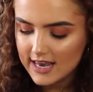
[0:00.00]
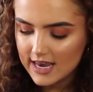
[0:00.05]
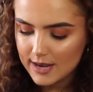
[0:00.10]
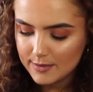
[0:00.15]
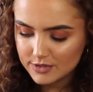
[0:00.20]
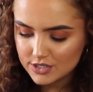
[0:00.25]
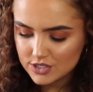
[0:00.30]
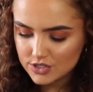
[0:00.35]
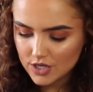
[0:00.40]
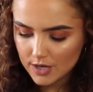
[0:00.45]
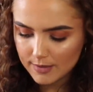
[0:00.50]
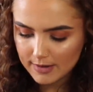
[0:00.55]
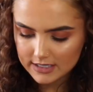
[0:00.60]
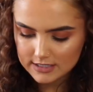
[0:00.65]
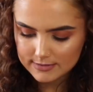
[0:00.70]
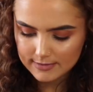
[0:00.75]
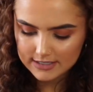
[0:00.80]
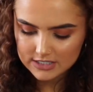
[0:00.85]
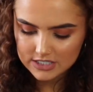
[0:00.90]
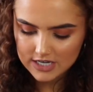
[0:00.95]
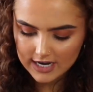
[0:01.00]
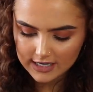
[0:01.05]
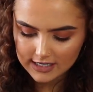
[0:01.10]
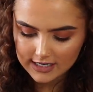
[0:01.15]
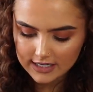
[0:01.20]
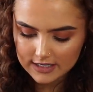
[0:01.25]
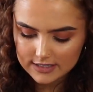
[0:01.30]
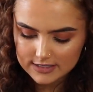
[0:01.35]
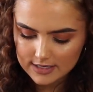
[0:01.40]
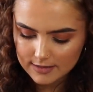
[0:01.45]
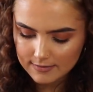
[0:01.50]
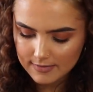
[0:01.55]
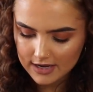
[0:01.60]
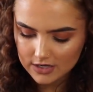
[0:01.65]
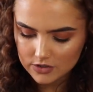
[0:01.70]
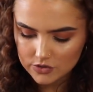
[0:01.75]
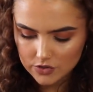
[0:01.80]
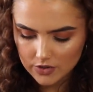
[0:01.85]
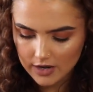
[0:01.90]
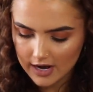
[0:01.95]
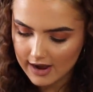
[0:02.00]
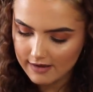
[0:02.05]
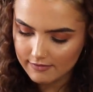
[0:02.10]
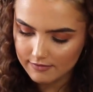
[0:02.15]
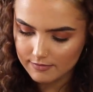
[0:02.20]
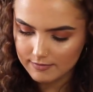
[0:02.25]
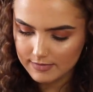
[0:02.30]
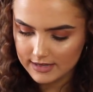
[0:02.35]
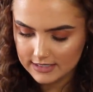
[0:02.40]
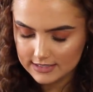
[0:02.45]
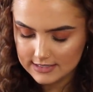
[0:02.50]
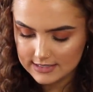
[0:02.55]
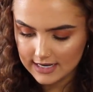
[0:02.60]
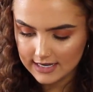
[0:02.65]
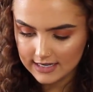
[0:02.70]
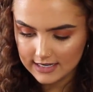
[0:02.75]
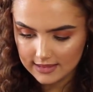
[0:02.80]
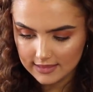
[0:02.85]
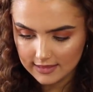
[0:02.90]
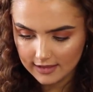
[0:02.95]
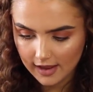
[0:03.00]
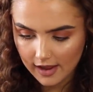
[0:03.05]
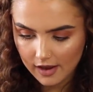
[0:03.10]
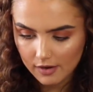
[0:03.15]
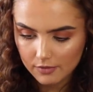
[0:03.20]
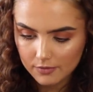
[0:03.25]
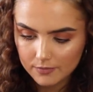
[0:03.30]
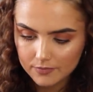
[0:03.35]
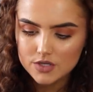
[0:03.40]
Let me just go back to my checklist and make sure I haven't missed anything out.